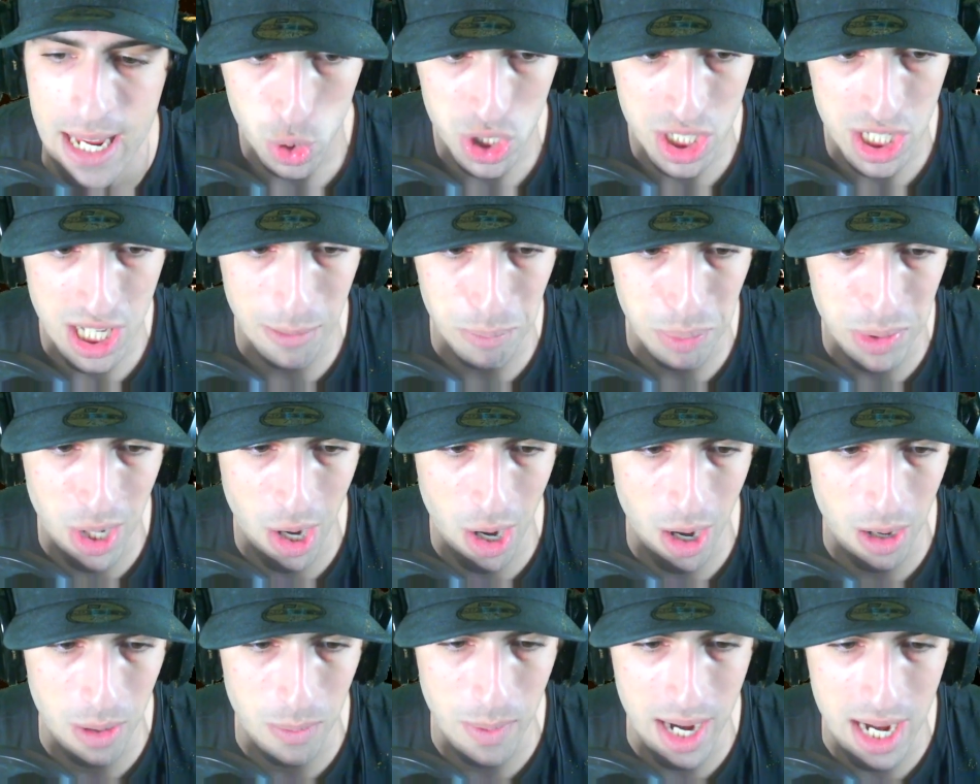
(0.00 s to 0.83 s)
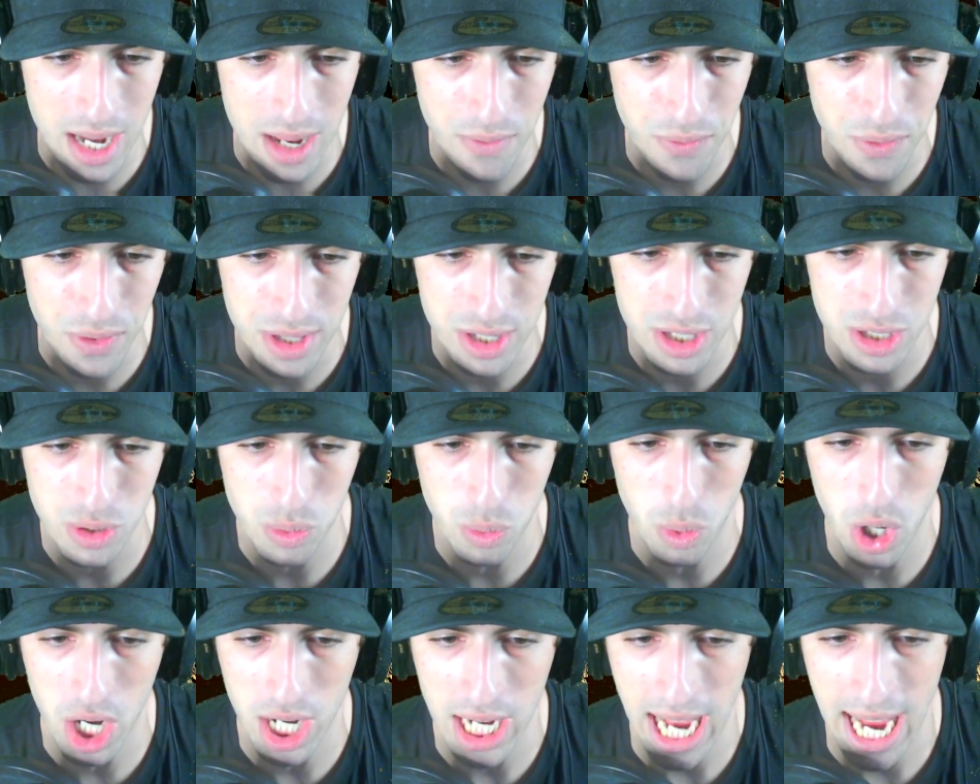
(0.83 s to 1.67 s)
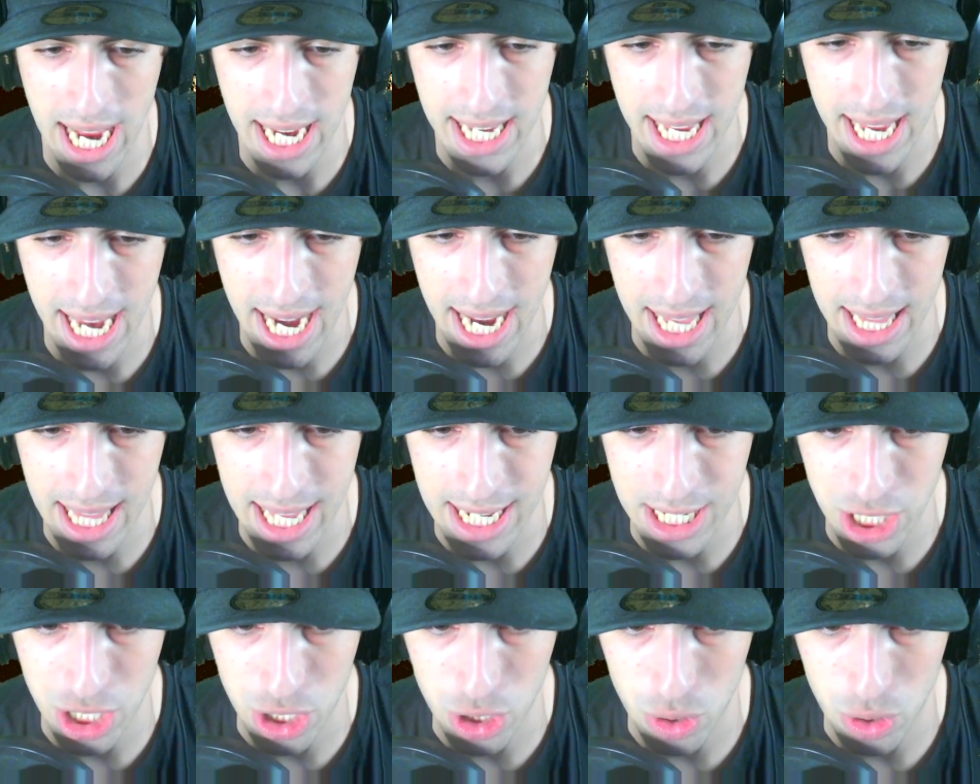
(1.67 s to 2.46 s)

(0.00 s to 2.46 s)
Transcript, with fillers: you simply aren't ready for this work i can't let